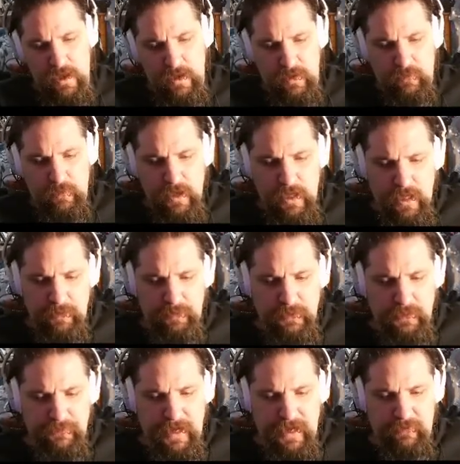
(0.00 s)
well, I
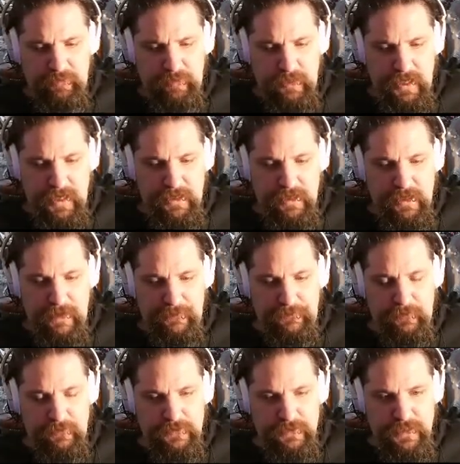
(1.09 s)
believe I have played enough
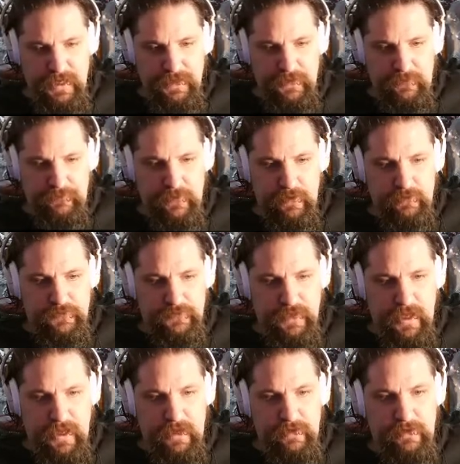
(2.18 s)
for today there, folks,
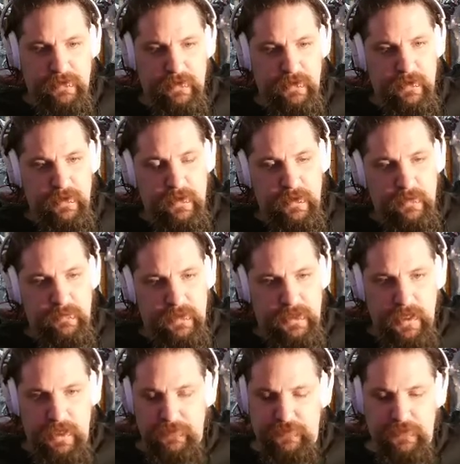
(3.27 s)
and
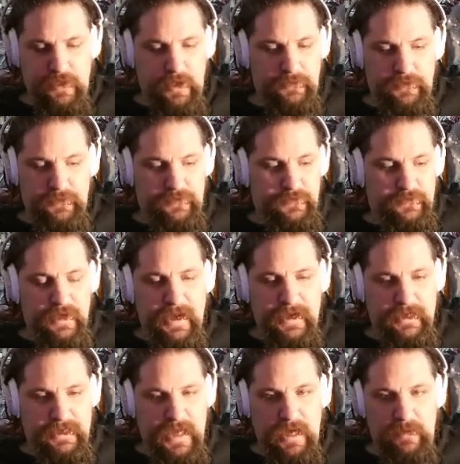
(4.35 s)
because, you know, this is not
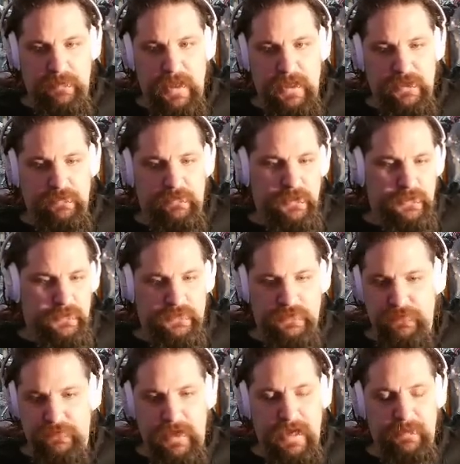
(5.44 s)
a game that you can just
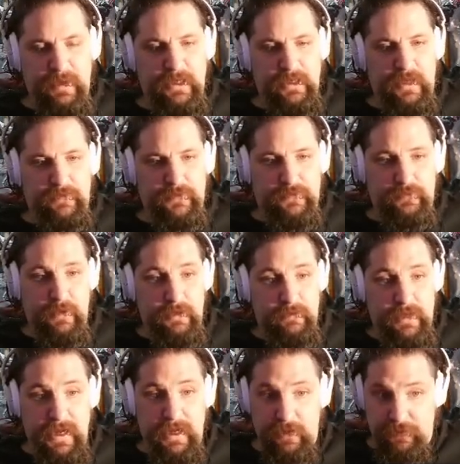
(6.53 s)
divide by levels the way you
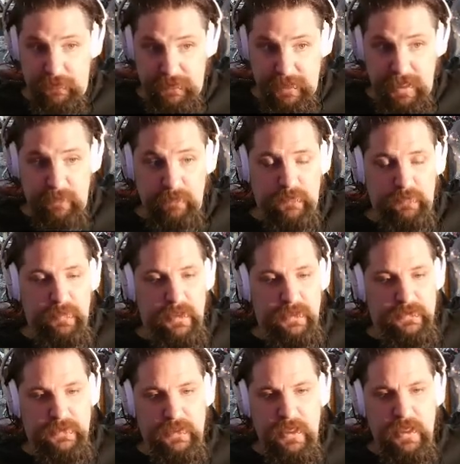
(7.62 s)
can other games,
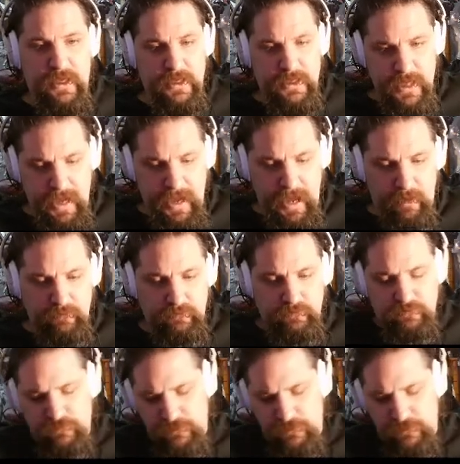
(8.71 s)
but, yeah, I'm